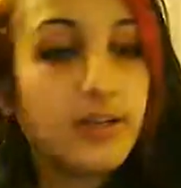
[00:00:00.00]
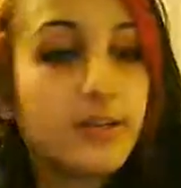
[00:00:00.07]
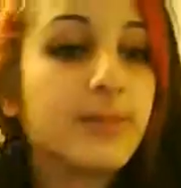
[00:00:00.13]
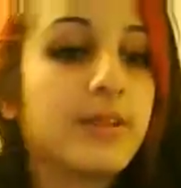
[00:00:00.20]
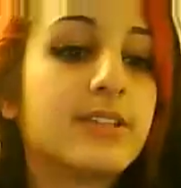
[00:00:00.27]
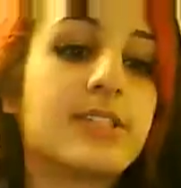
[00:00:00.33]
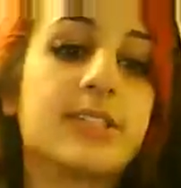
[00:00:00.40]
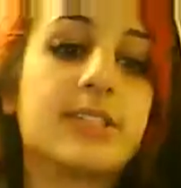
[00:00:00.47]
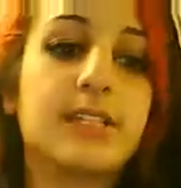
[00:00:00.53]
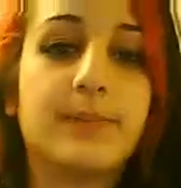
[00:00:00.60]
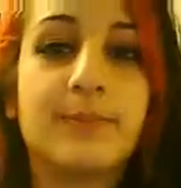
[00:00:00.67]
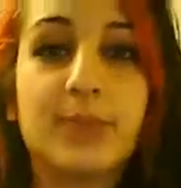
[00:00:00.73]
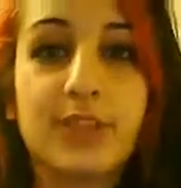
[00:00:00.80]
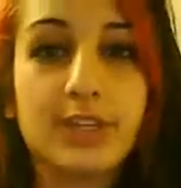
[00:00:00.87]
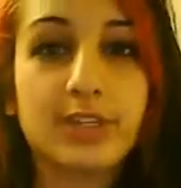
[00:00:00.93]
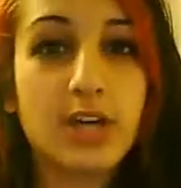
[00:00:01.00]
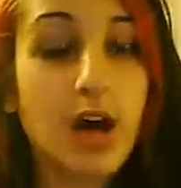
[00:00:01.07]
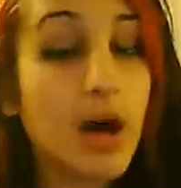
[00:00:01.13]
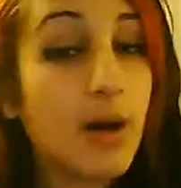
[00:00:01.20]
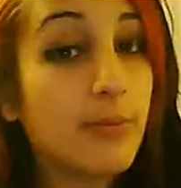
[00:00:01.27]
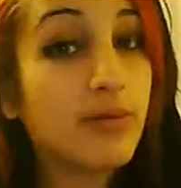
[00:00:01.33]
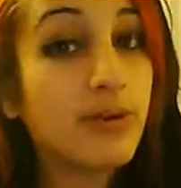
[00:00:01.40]
Let's see. The
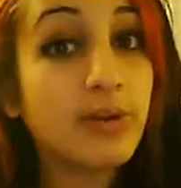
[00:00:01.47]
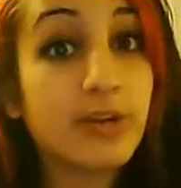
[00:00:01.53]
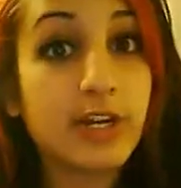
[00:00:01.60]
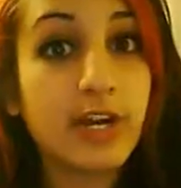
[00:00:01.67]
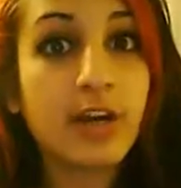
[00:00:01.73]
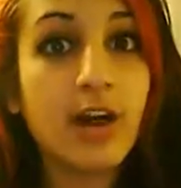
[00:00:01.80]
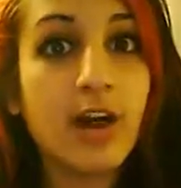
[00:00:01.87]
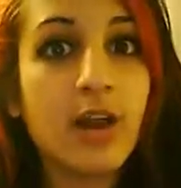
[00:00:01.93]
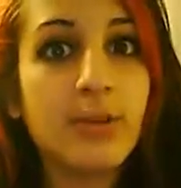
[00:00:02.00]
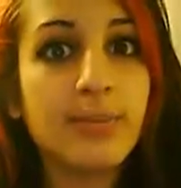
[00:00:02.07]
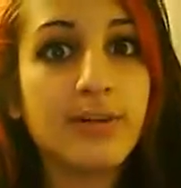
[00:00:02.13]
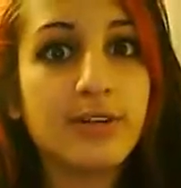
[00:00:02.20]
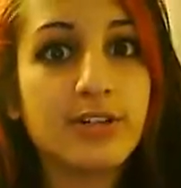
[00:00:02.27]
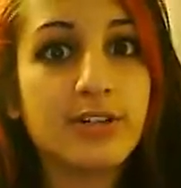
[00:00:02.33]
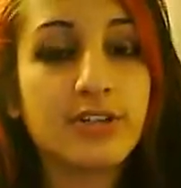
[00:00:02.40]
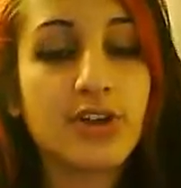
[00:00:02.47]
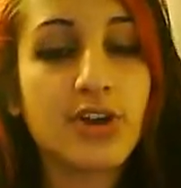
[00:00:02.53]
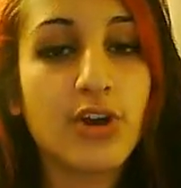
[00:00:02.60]
top one, when I got it pierced,